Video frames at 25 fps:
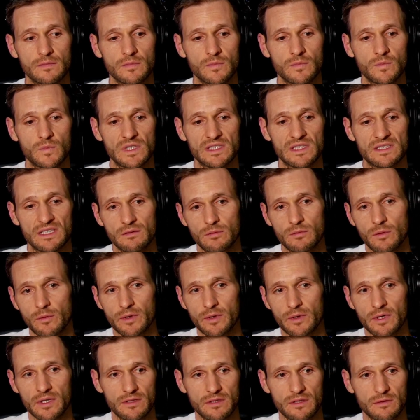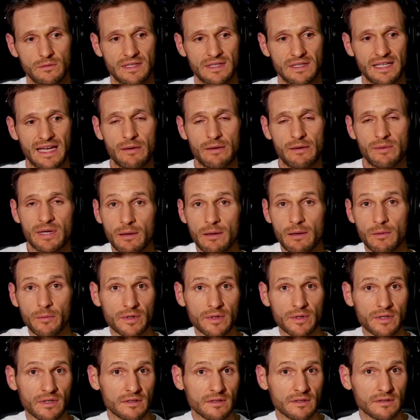We did what we were going to do with that. We came up with
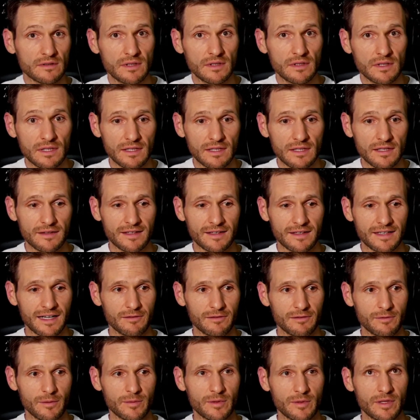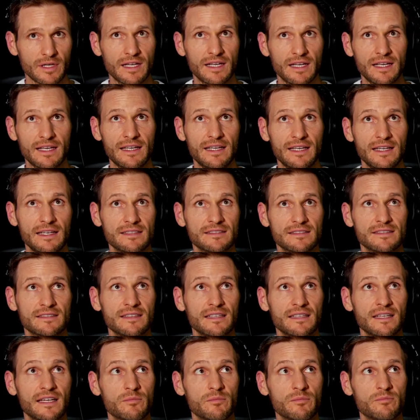a little, can I remember,
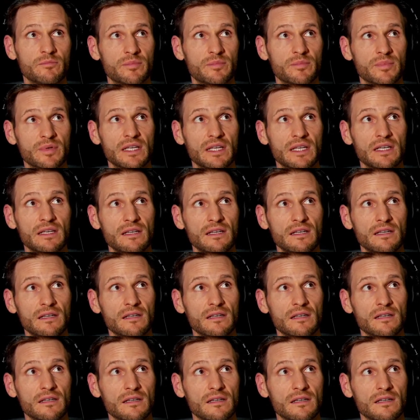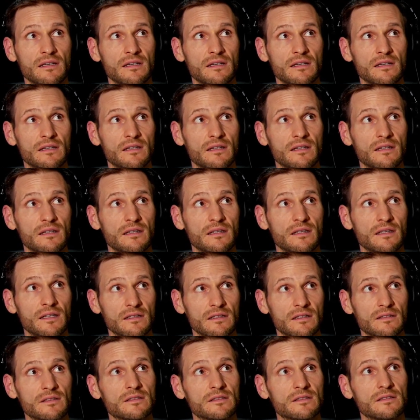ECMP,
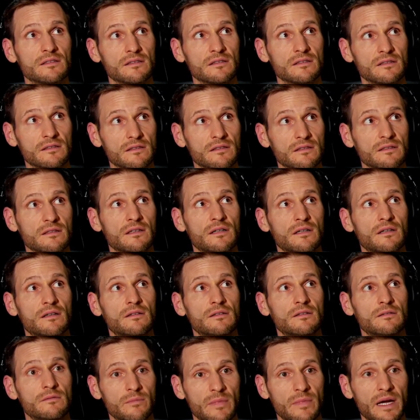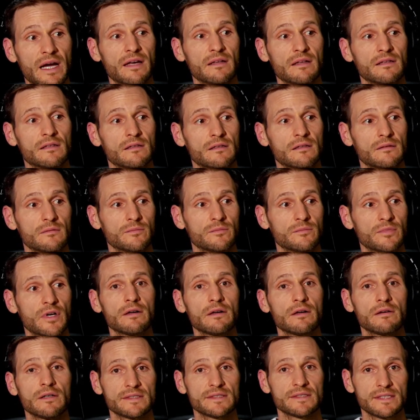English Code Math
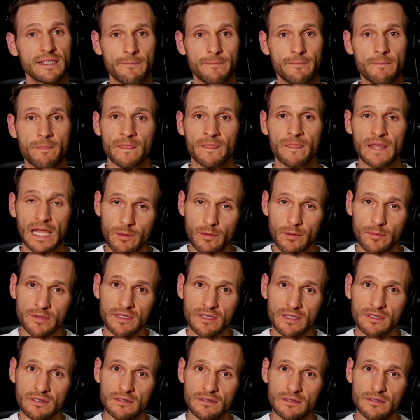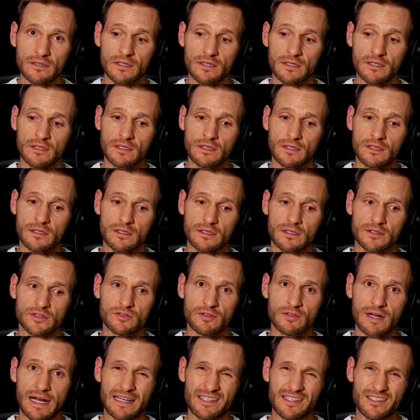Progress. Yeah, came up with a little
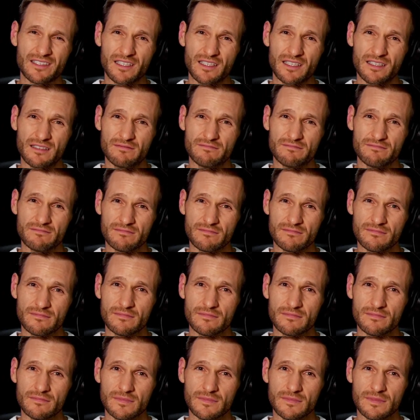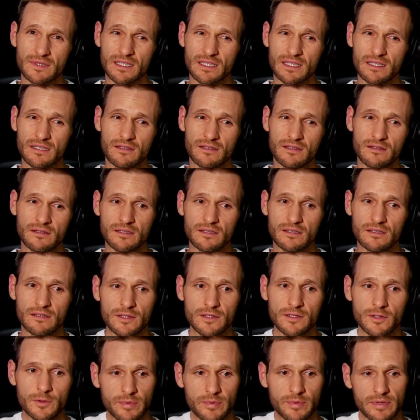strategy, a little
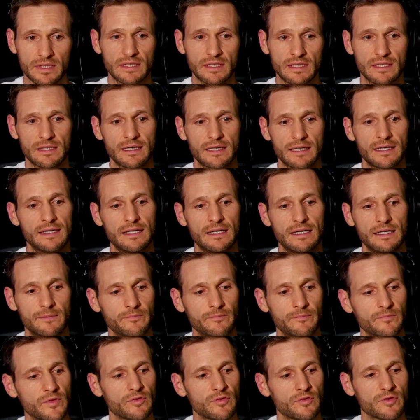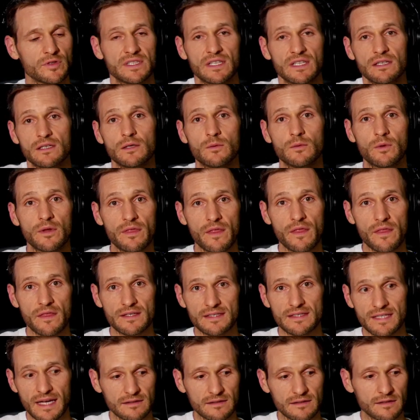loop for dealing with the
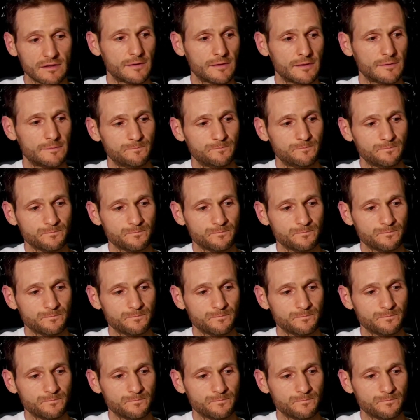technical.